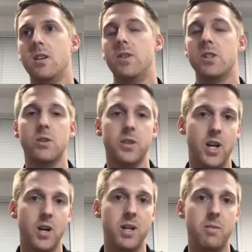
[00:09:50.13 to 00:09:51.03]
physical
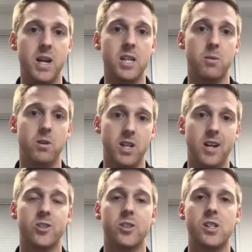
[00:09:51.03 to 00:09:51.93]
therapy in baseball is
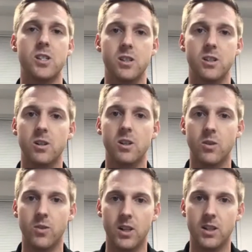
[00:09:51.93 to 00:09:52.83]
actually still a
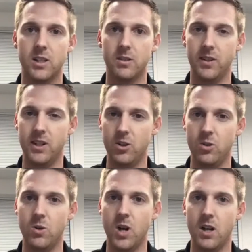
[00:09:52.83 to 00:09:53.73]
relatively
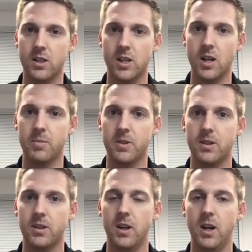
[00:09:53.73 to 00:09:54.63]
new
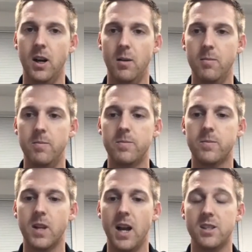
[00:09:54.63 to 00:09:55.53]
concept. Um,
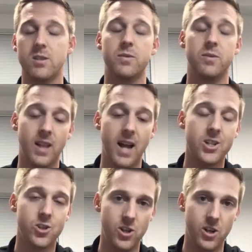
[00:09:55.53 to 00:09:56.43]
as of
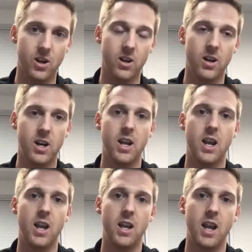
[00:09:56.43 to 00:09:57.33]
last year,
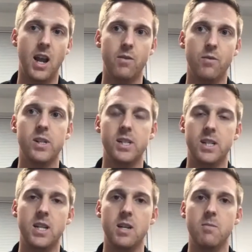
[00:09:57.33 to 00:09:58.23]
every
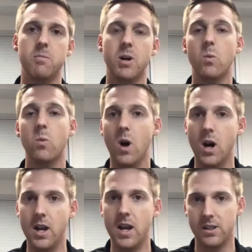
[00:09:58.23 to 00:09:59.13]
team but
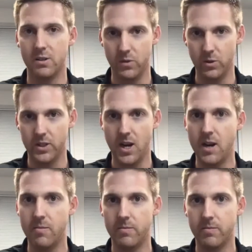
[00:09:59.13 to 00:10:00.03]
one has a full
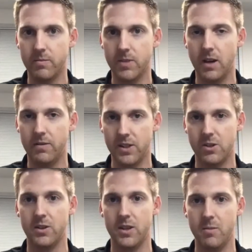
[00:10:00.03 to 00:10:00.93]
time uh,
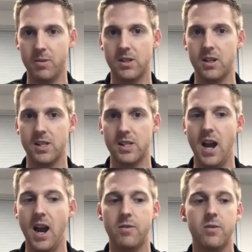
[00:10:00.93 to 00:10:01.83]
physical therapist on
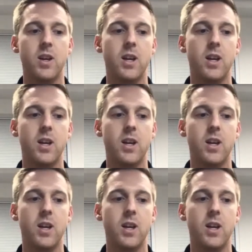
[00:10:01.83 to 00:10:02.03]
staff.